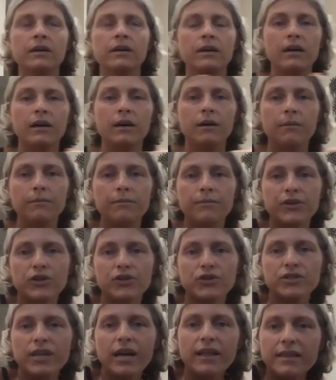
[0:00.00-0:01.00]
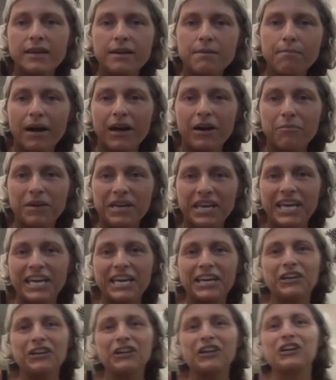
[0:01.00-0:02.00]
Um, there's nothing
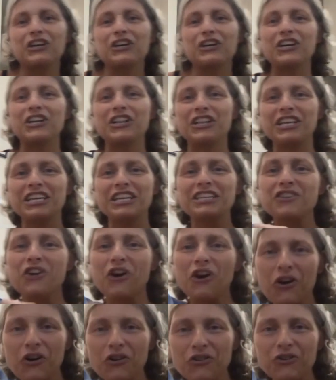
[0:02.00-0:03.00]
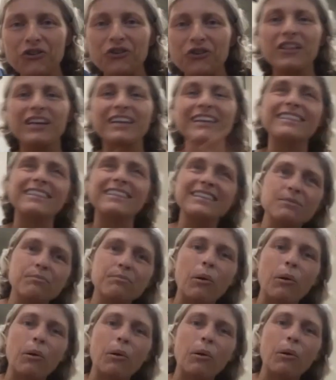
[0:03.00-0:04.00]
biomechanical. It's all neuro. Like these
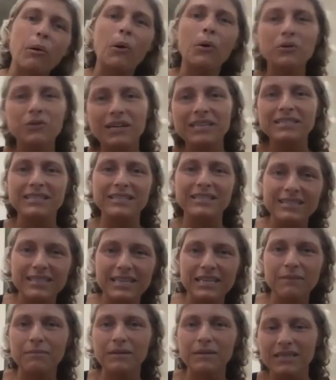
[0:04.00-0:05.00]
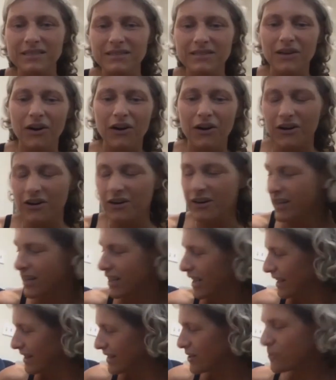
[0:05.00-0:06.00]
polarizing statements are. I
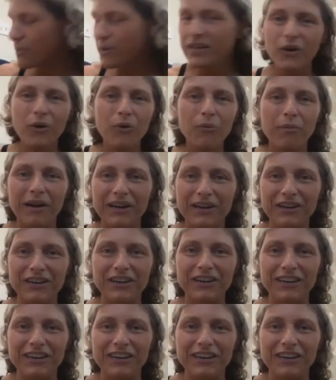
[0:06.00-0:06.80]
think we know better.